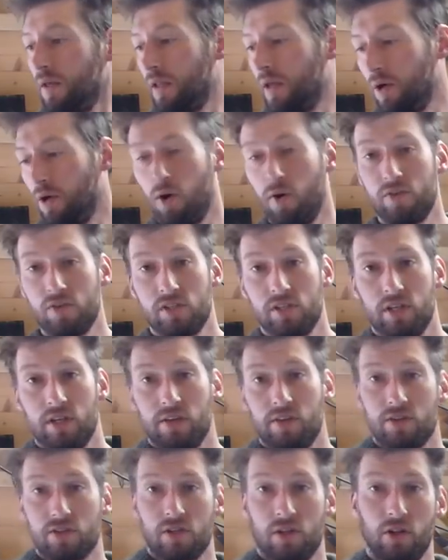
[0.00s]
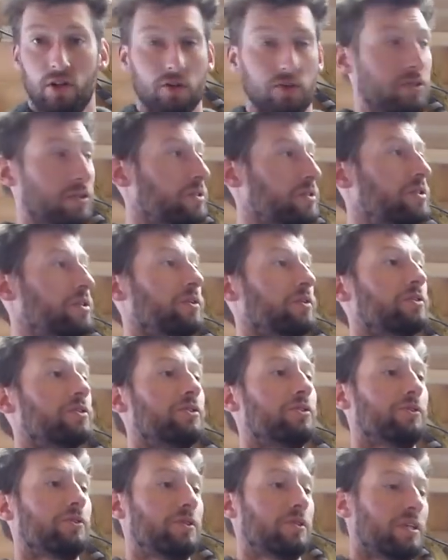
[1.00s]
Now obviously there's a lot still
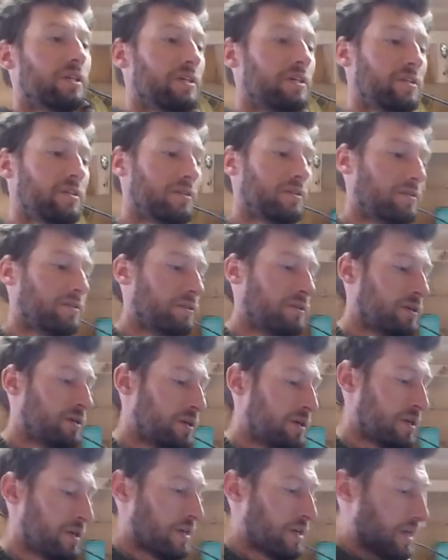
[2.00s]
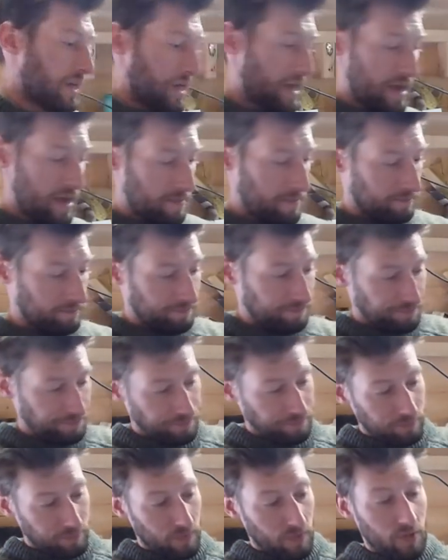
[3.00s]
to do to this.
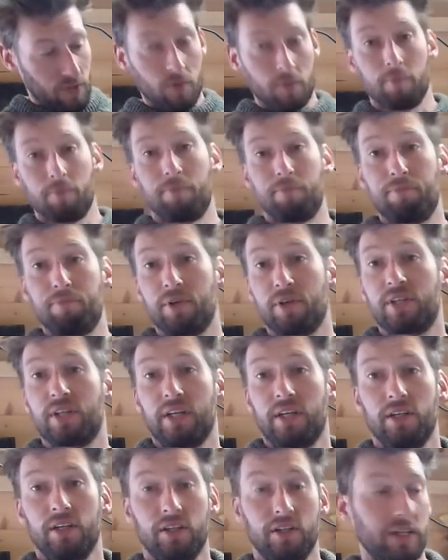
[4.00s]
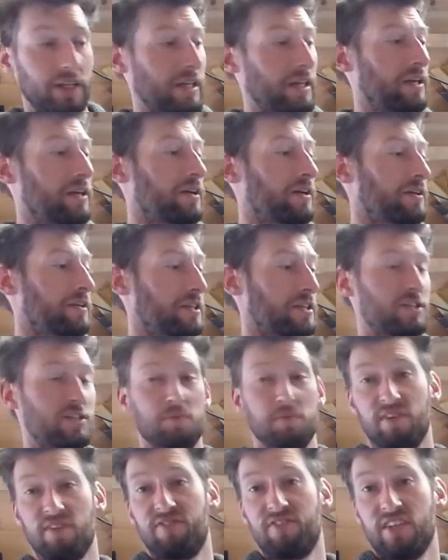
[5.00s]
Um, particularly needs
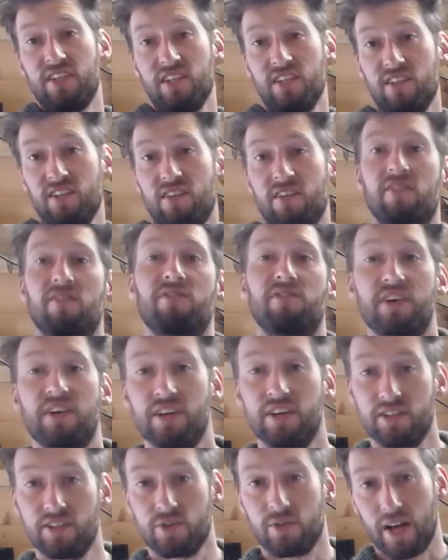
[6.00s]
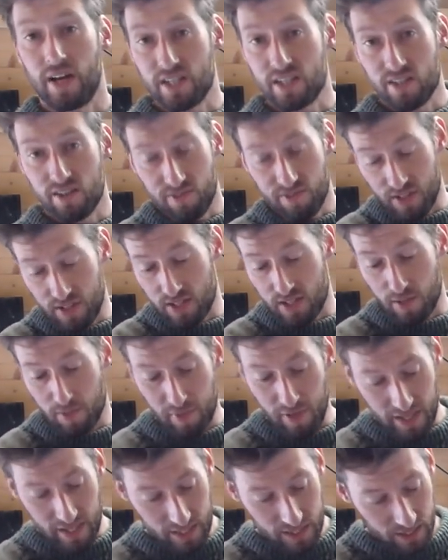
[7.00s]
to be fitted and faired so it actually fits the
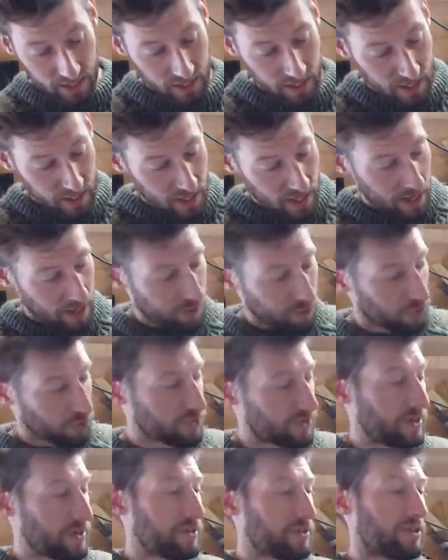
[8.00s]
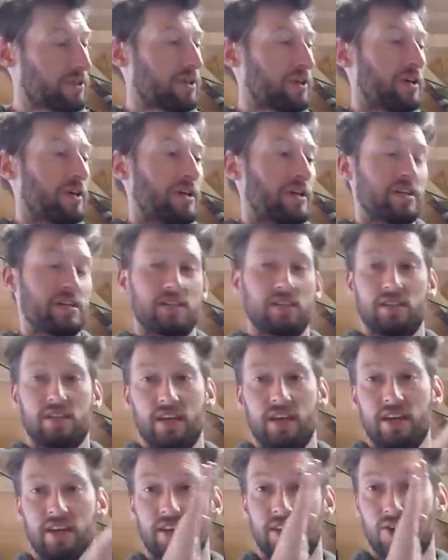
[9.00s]
planking and rolls round. This is
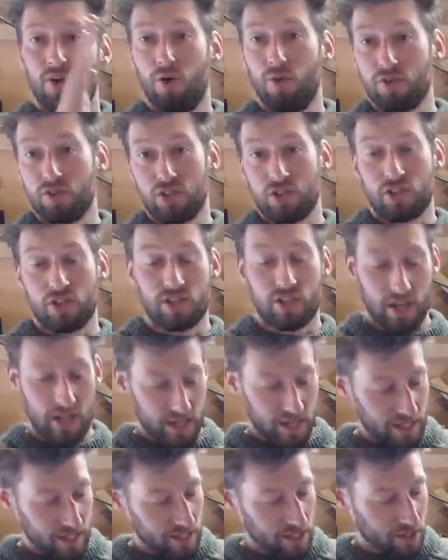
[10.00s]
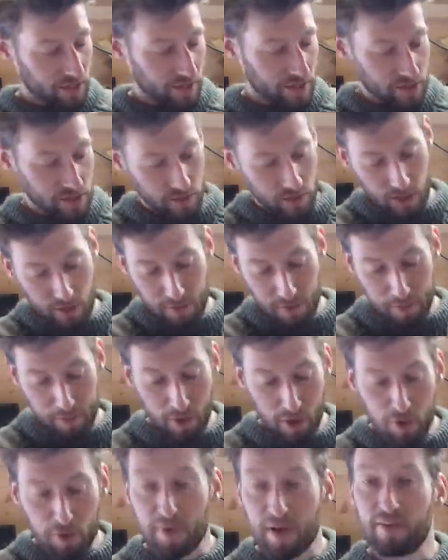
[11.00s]
uh, obviously just set at 90 degrees, It's there's going to be
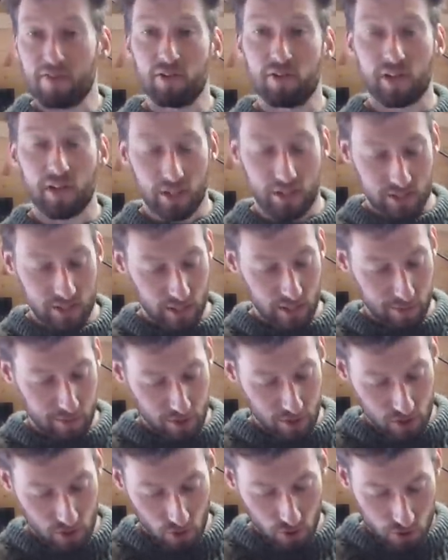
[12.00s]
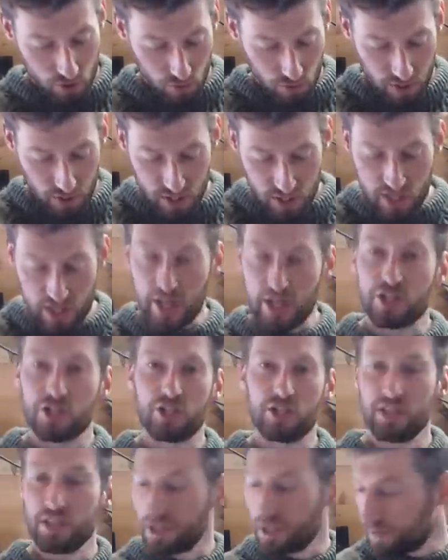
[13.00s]
a bit of a bevel cut into there, but there's also this
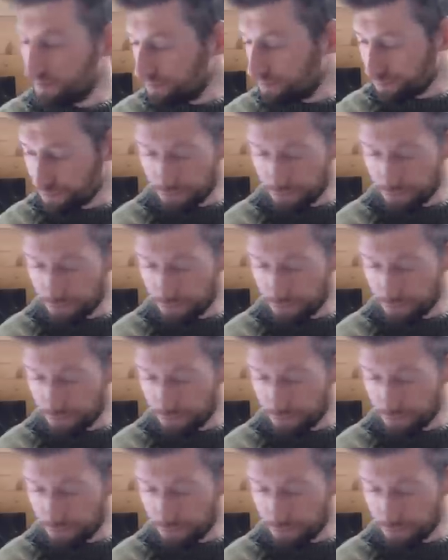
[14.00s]
section here.